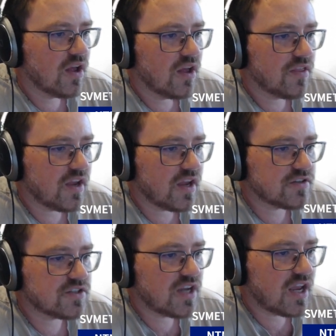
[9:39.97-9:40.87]
The
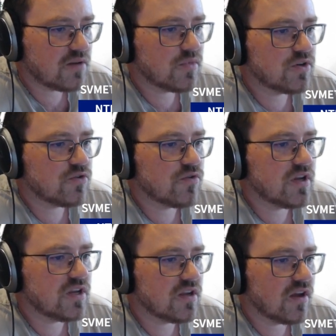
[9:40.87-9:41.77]
entertainment
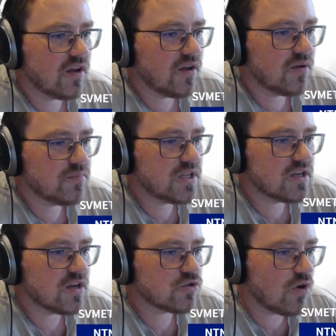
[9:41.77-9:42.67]

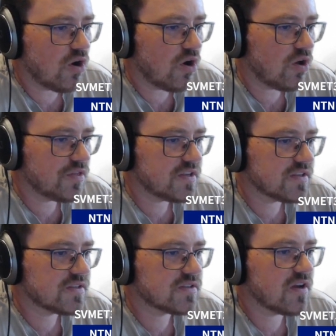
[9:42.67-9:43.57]
media draw on
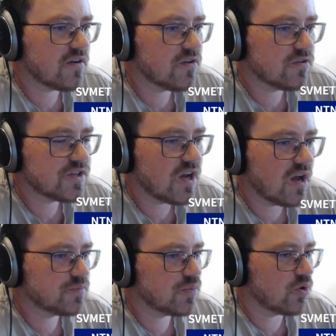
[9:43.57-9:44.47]
these
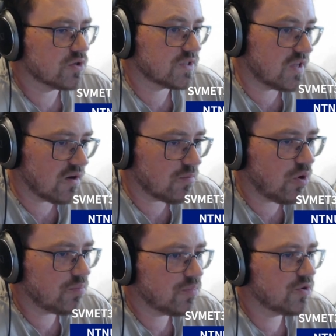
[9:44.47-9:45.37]
stereotypes because they are
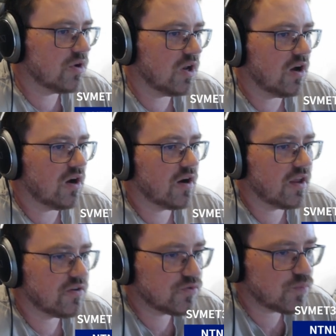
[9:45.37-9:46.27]
popular
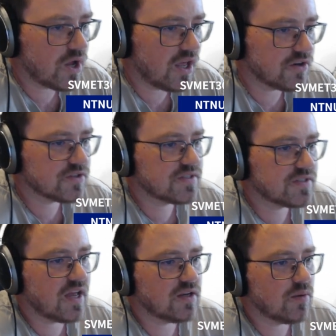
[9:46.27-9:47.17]
and well
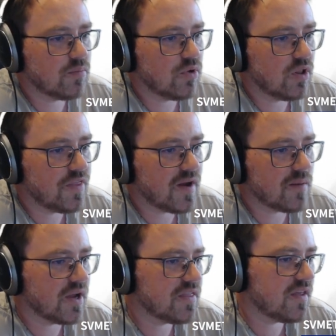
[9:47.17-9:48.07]
understandable.
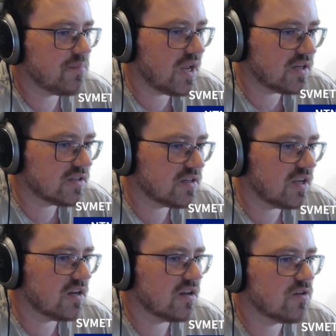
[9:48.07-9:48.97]
Thereby they
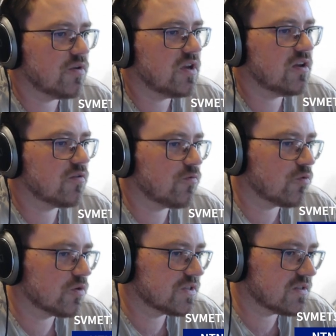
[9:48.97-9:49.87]
maintain and
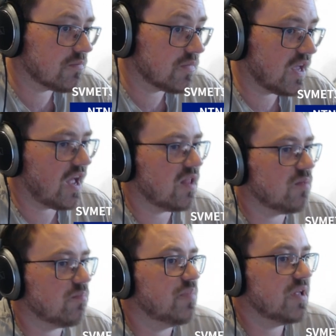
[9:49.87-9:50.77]
reinforce them. They
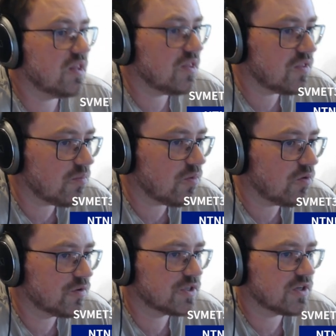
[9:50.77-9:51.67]
help build them
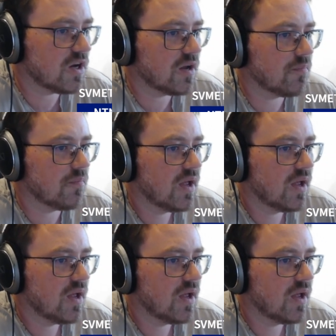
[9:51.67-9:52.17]
over time.